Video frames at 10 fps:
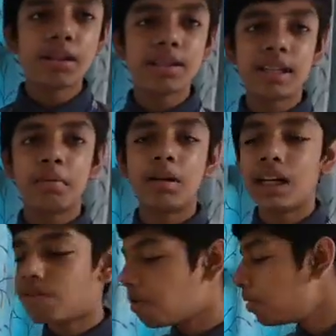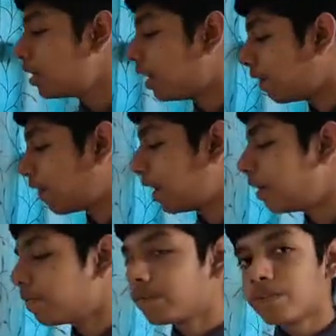the same, it will be nullified.
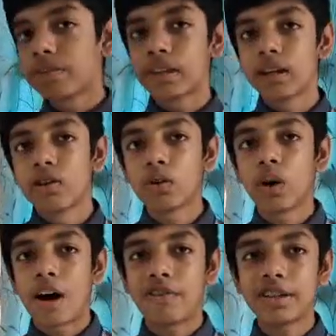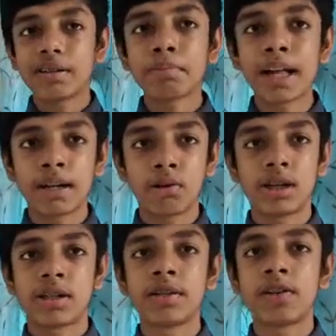So, after some
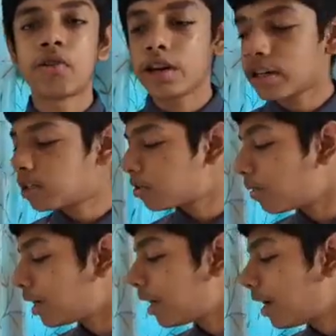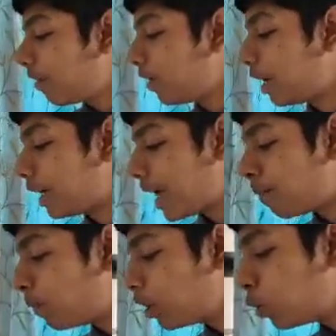calculations and rearrangement, we get
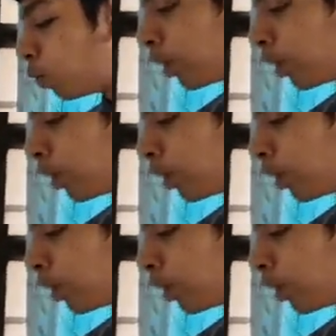m1